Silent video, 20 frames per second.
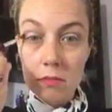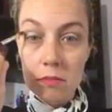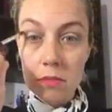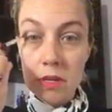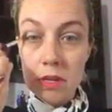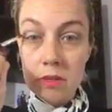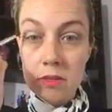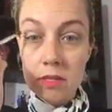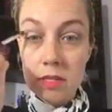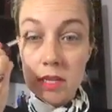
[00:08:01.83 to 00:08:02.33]

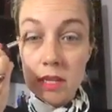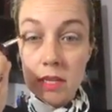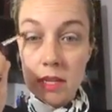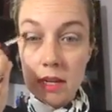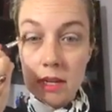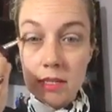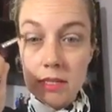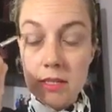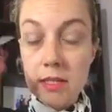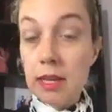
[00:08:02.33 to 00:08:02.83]
But you see
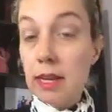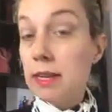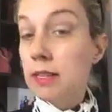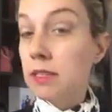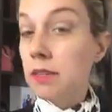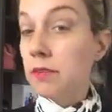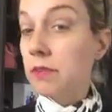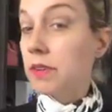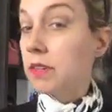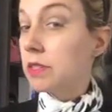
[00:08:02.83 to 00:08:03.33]
like a slight
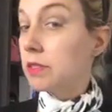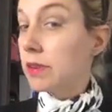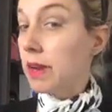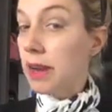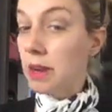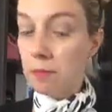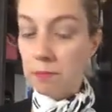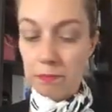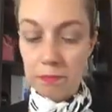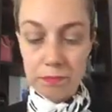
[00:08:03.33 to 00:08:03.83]
difference,
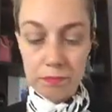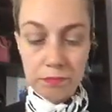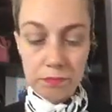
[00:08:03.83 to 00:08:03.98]
right?